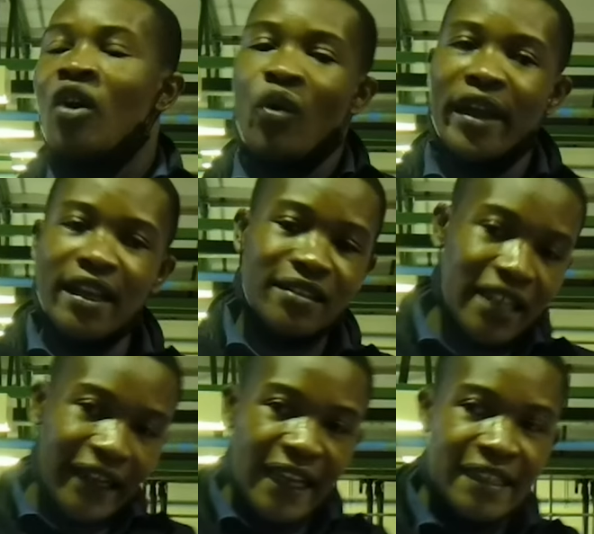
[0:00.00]
Whereas
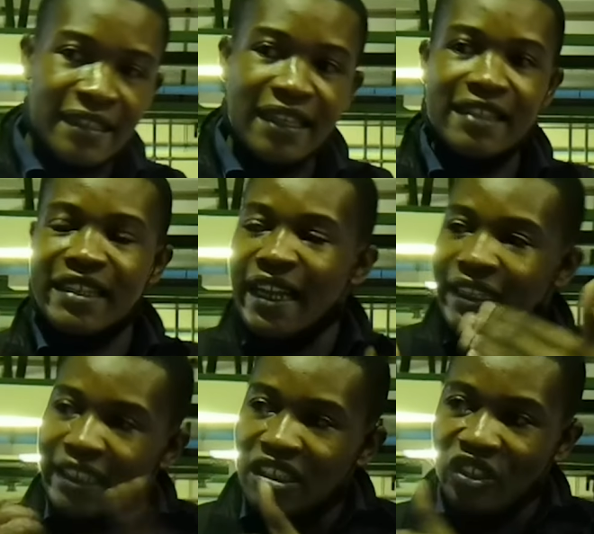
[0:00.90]
the red is
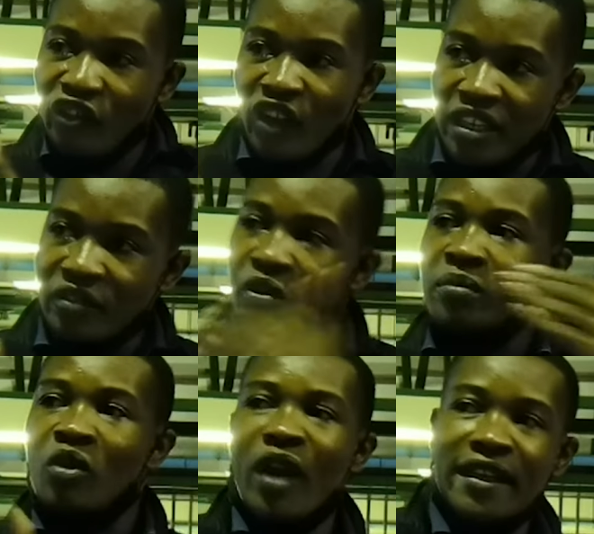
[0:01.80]
slightly different from
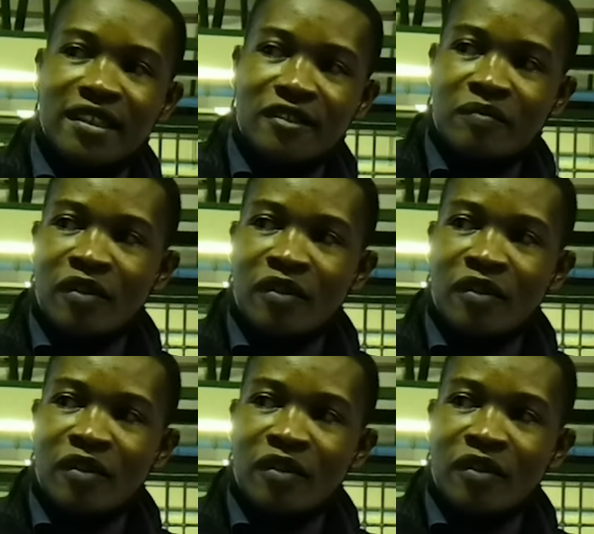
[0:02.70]
the white.